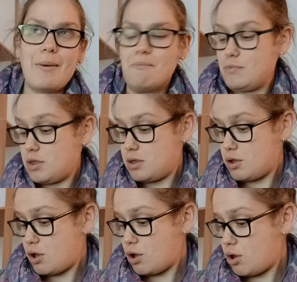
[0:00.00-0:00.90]

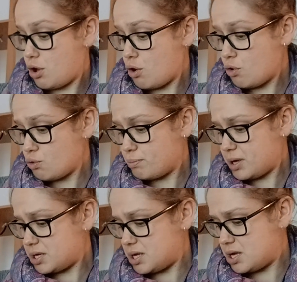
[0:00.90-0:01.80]
oh
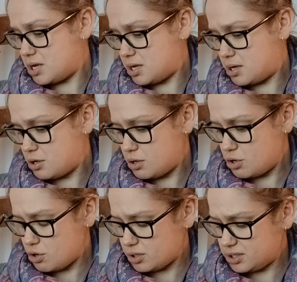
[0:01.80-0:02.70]
buddy, you got
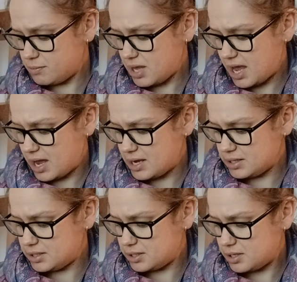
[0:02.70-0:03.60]
some
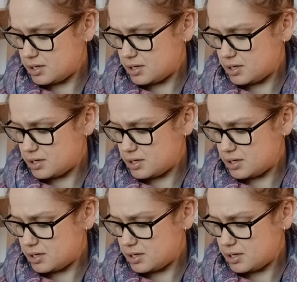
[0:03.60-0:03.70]
gas.